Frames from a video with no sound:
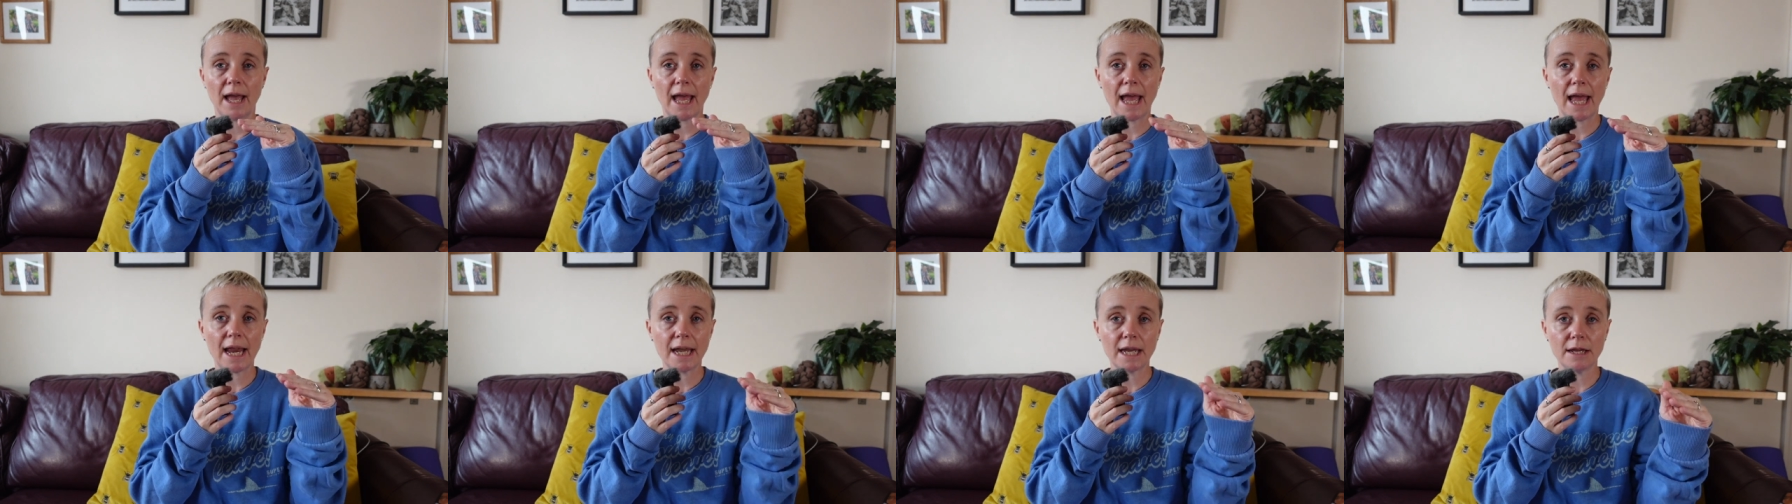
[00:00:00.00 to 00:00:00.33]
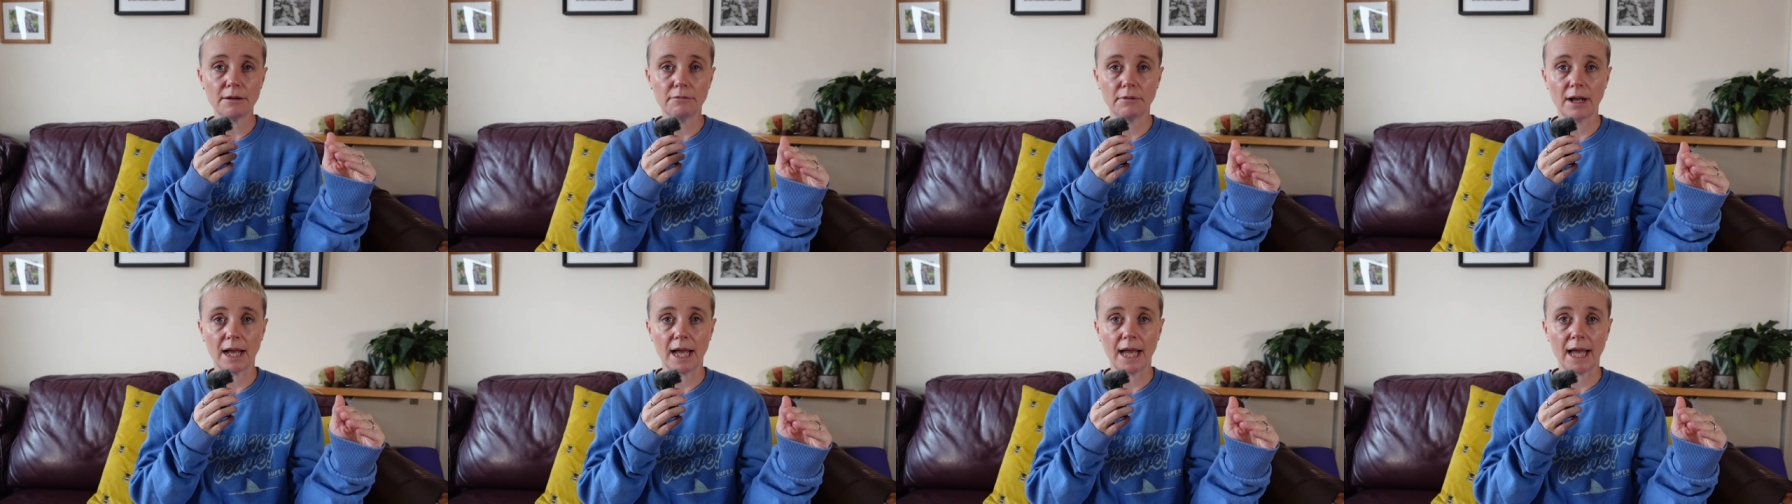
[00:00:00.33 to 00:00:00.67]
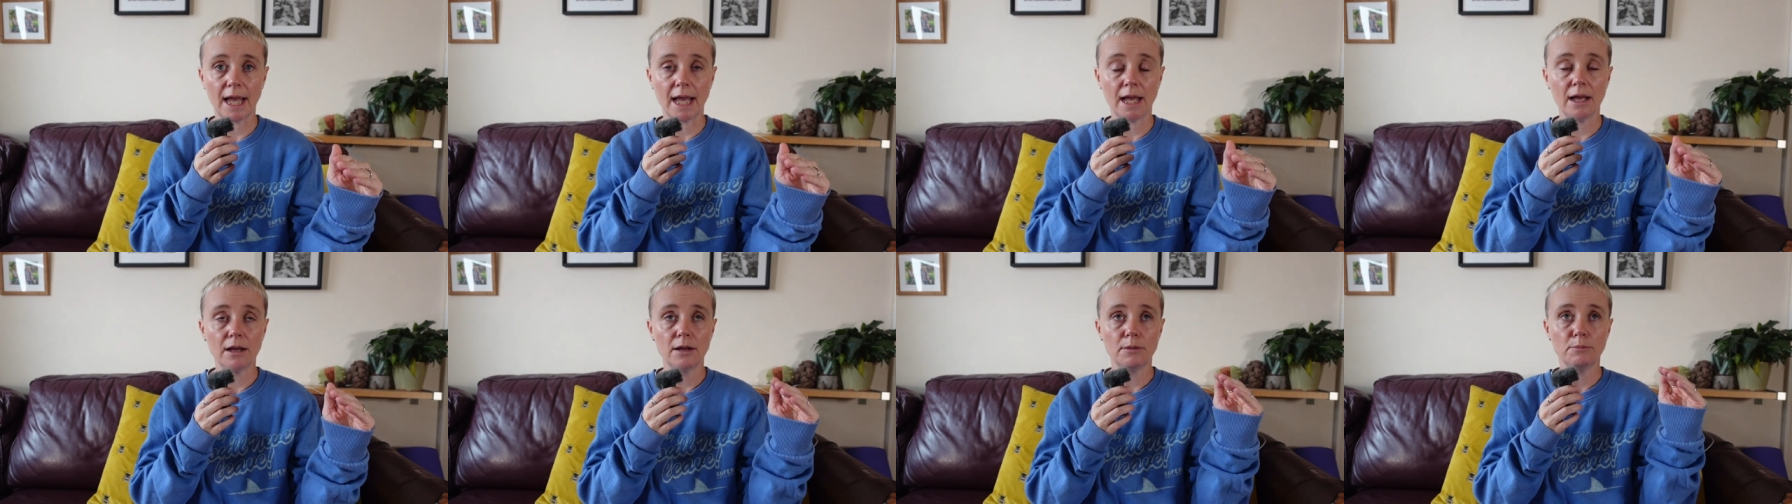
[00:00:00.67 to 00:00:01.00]

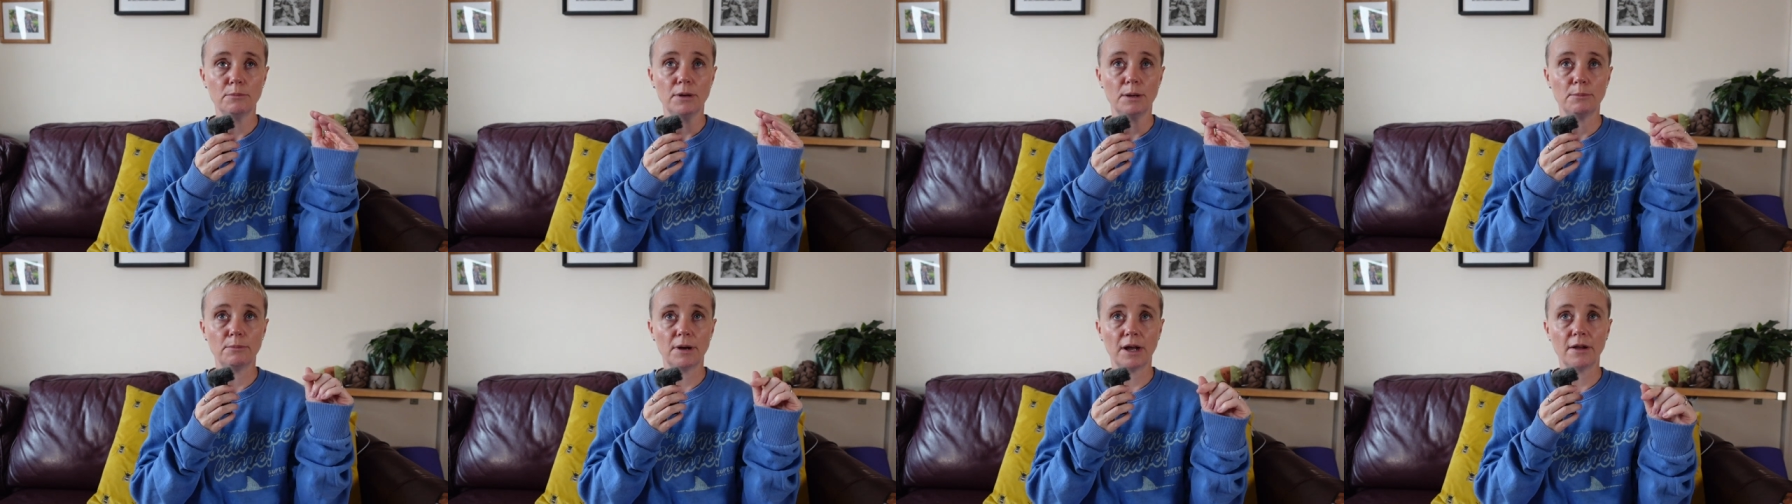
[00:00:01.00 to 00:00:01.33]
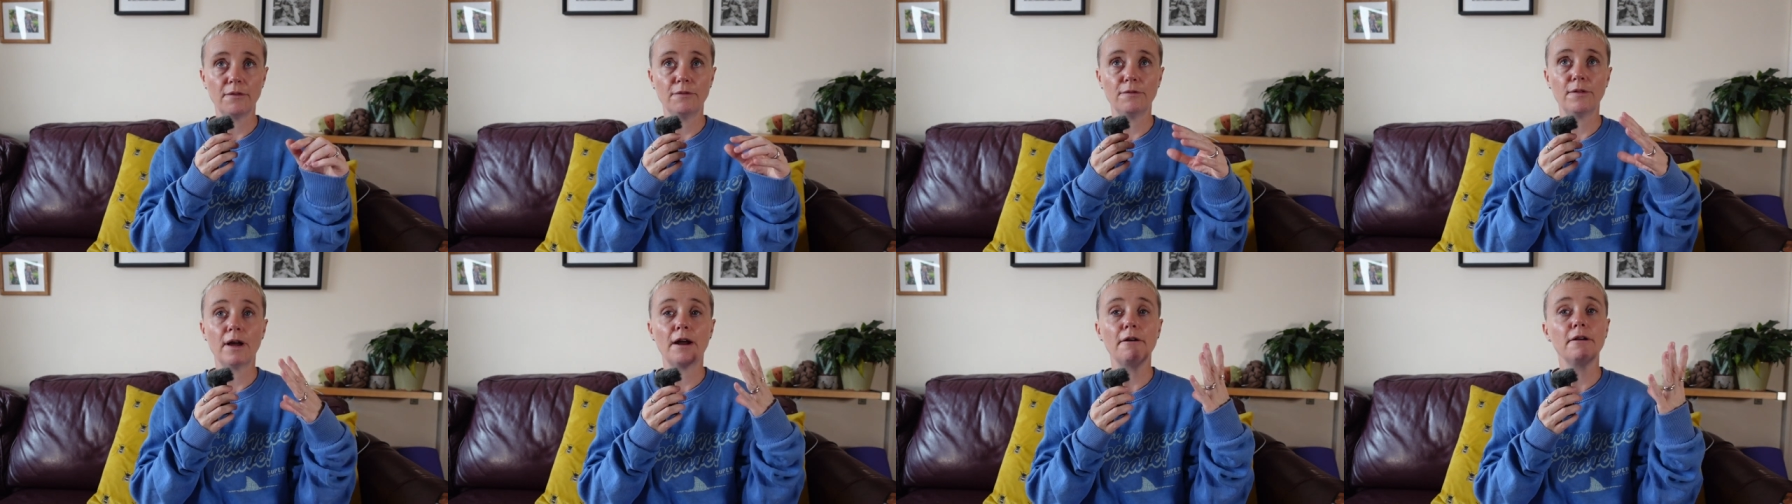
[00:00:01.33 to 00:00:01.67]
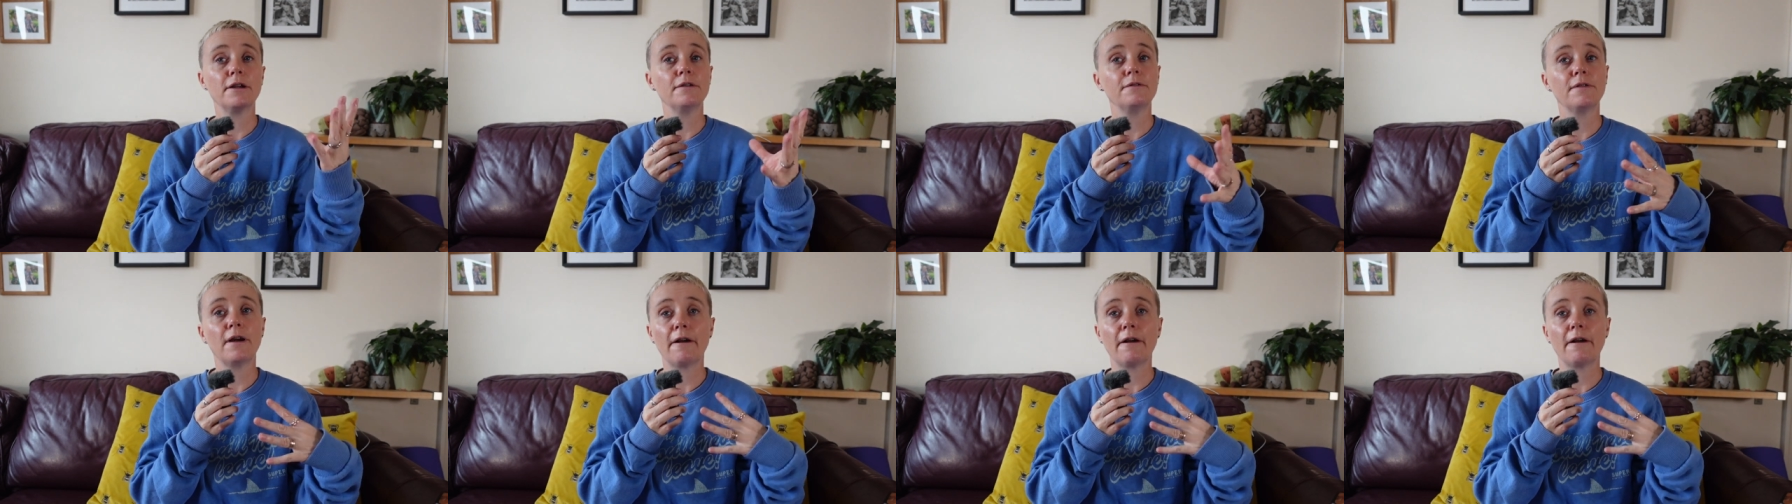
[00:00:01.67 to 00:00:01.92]
anywhere but my very,